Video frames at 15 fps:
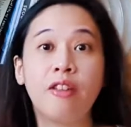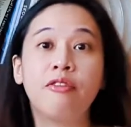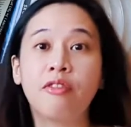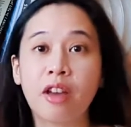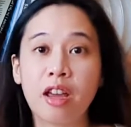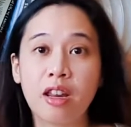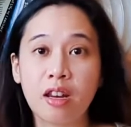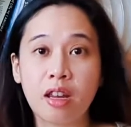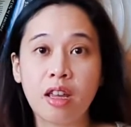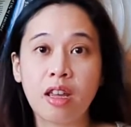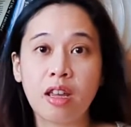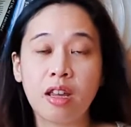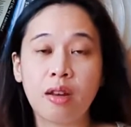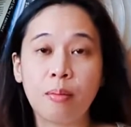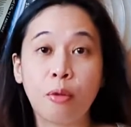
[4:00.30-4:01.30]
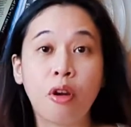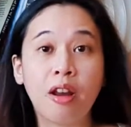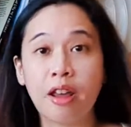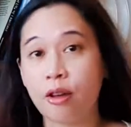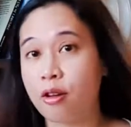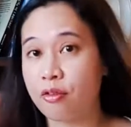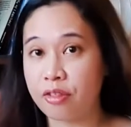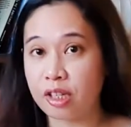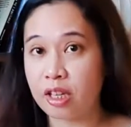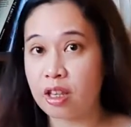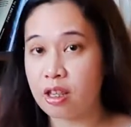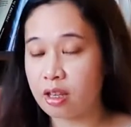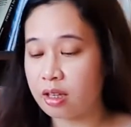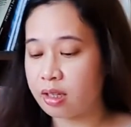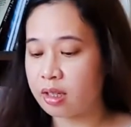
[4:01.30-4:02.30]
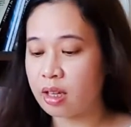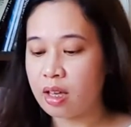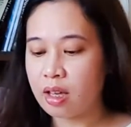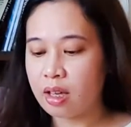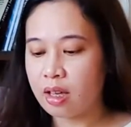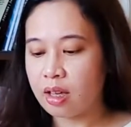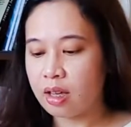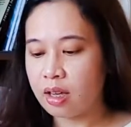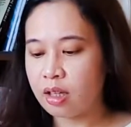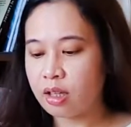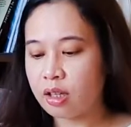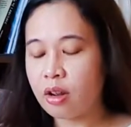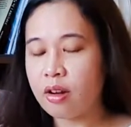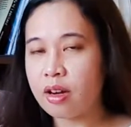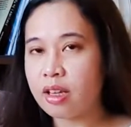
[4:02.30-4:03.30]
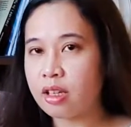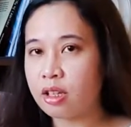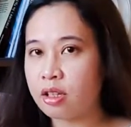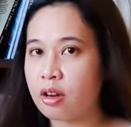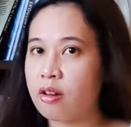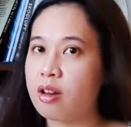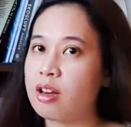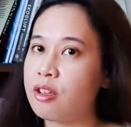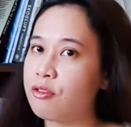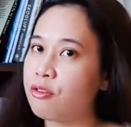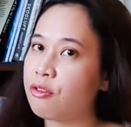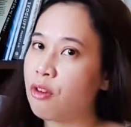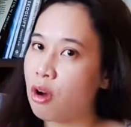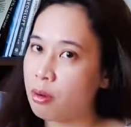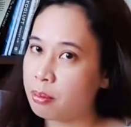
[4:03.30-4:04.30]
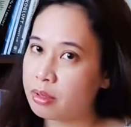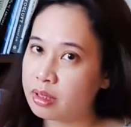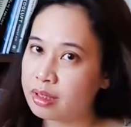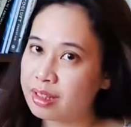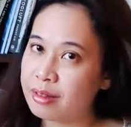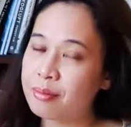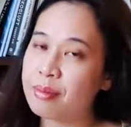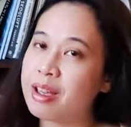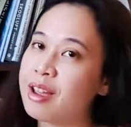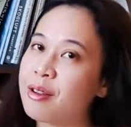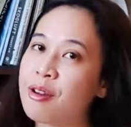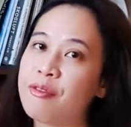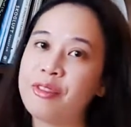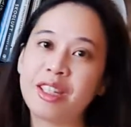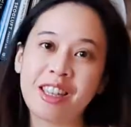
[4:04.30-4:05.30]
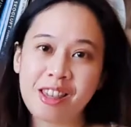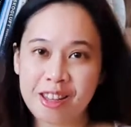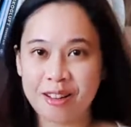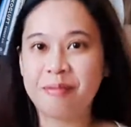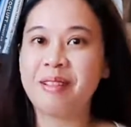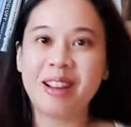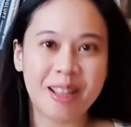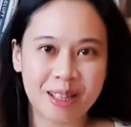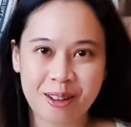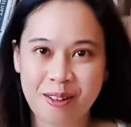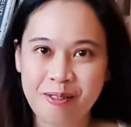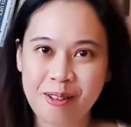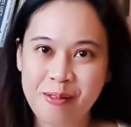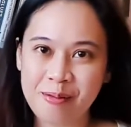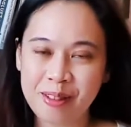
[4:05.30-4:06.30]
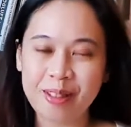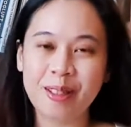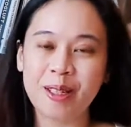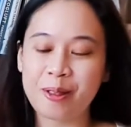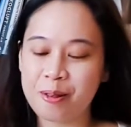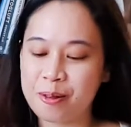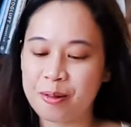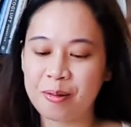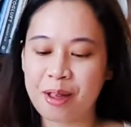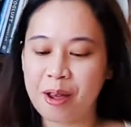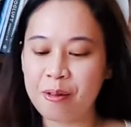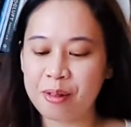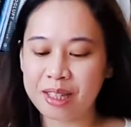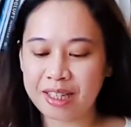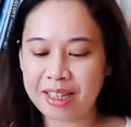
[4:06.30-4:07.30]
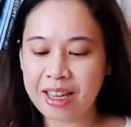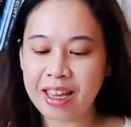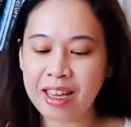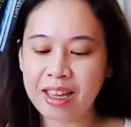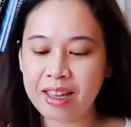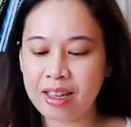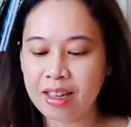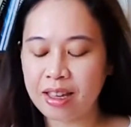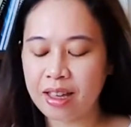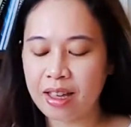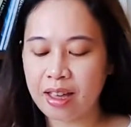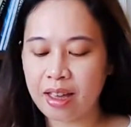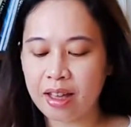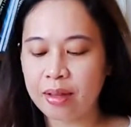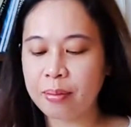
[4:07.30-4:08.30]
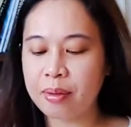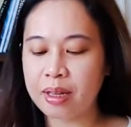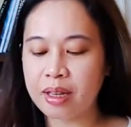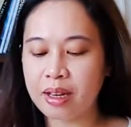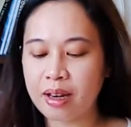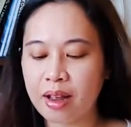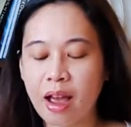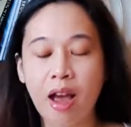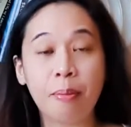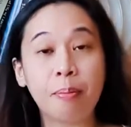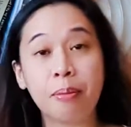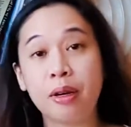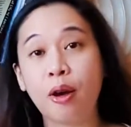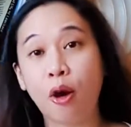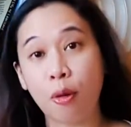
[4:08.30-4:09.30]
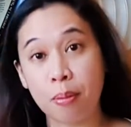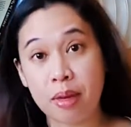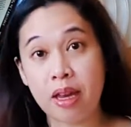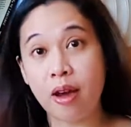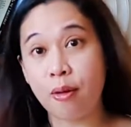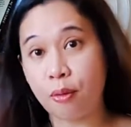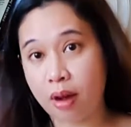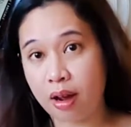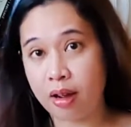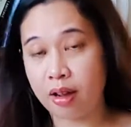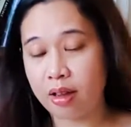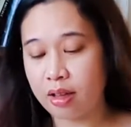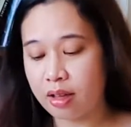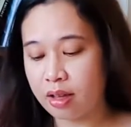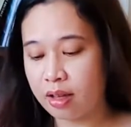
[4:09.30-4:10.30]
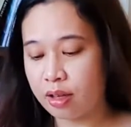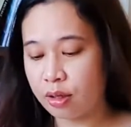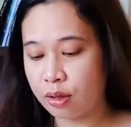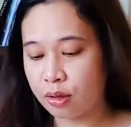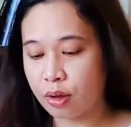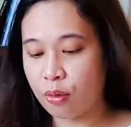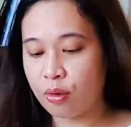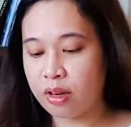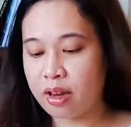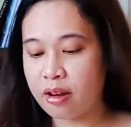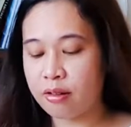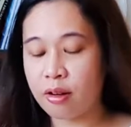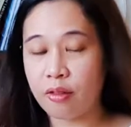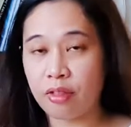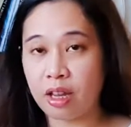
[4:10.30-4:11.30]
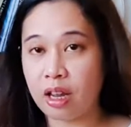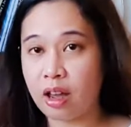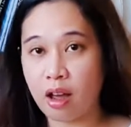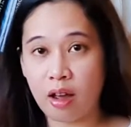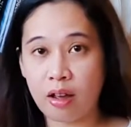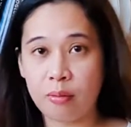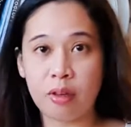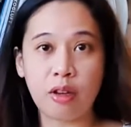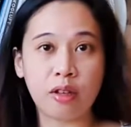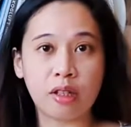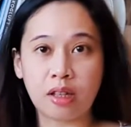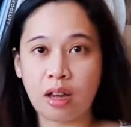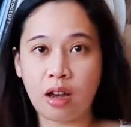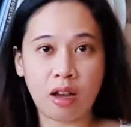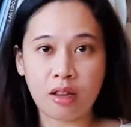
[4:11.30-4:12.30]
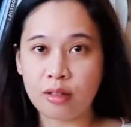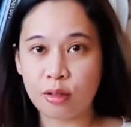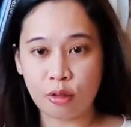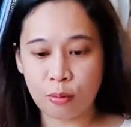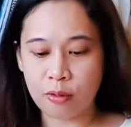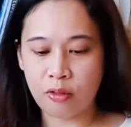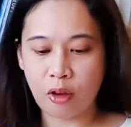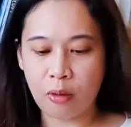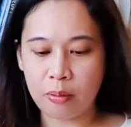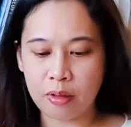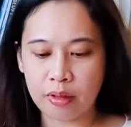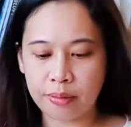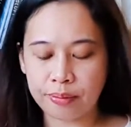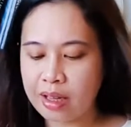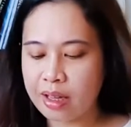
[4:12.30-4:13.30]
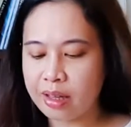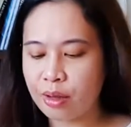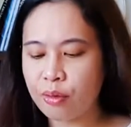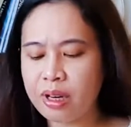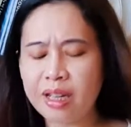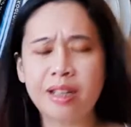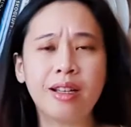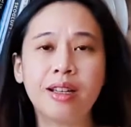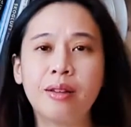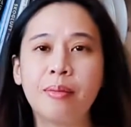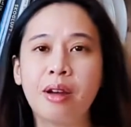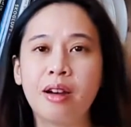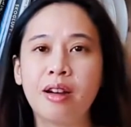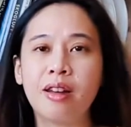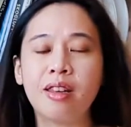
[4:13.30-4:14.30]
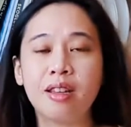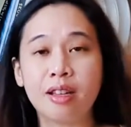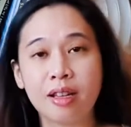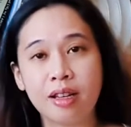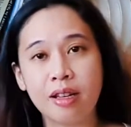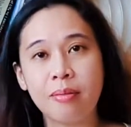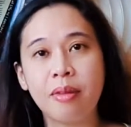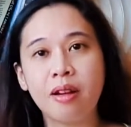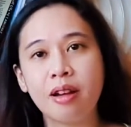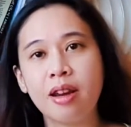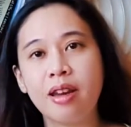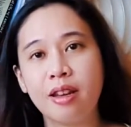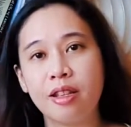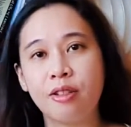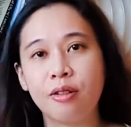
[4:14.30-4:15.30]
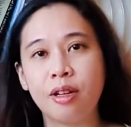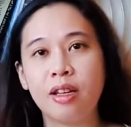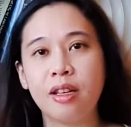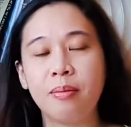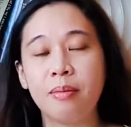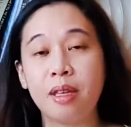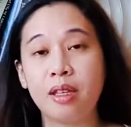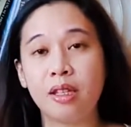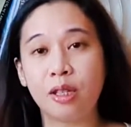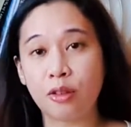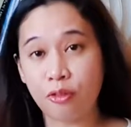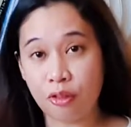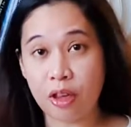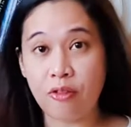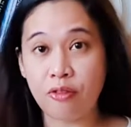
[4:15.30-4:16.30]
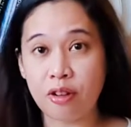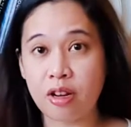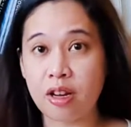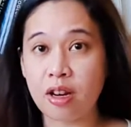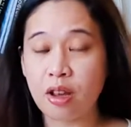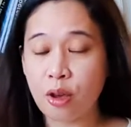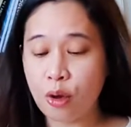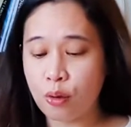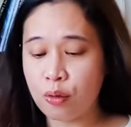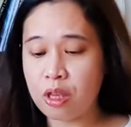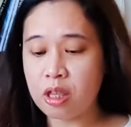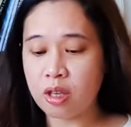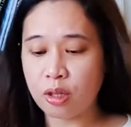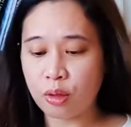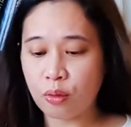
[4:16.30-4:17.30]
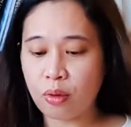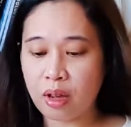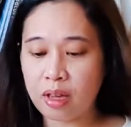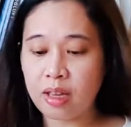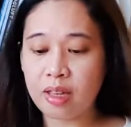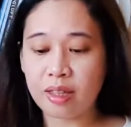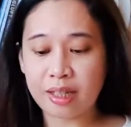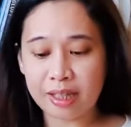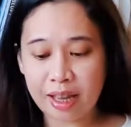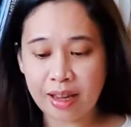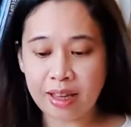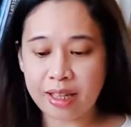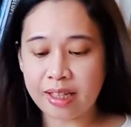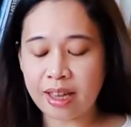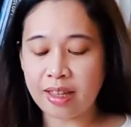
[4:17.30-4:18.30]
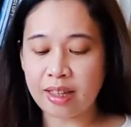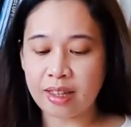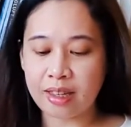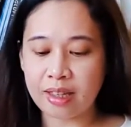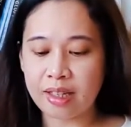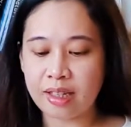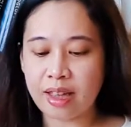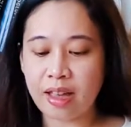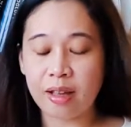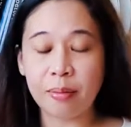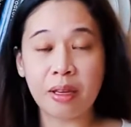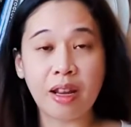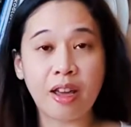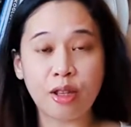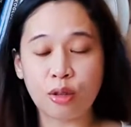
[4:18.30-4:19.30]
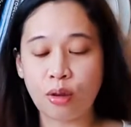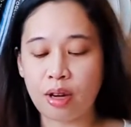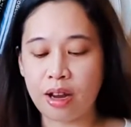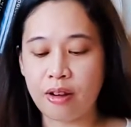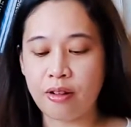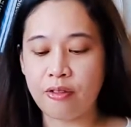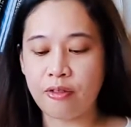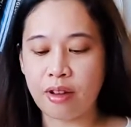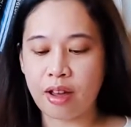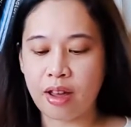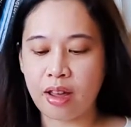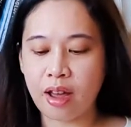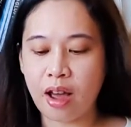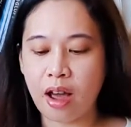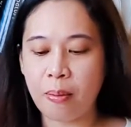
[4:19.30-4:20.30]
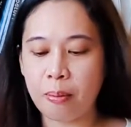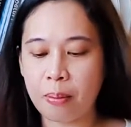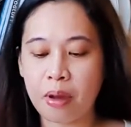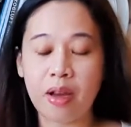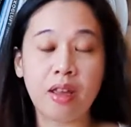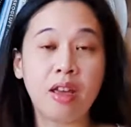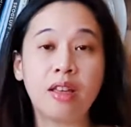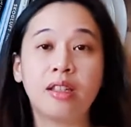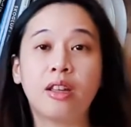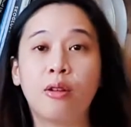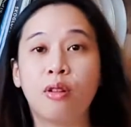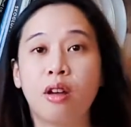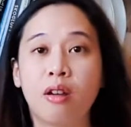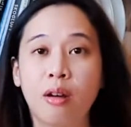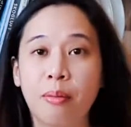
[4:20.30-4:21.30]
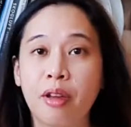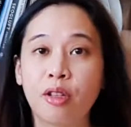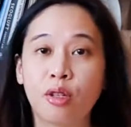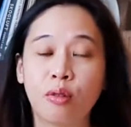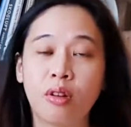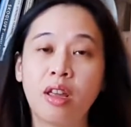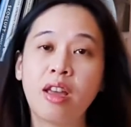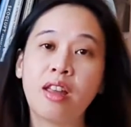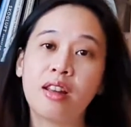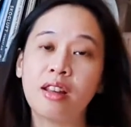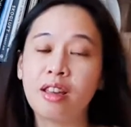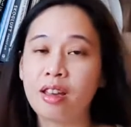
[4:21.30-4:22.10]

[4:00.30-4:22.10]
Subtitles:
fine in polite conversations. It's not necessarily formal, but conversational Malay is not formal. So I would say, Albert, apa hobi awak? So I would get rid of the kah because kah is super formal. The word kegemaran here, kegemaran literally means favorite, which is why in the second sentence, Albert had to clarify apa yang saudara maksudkan,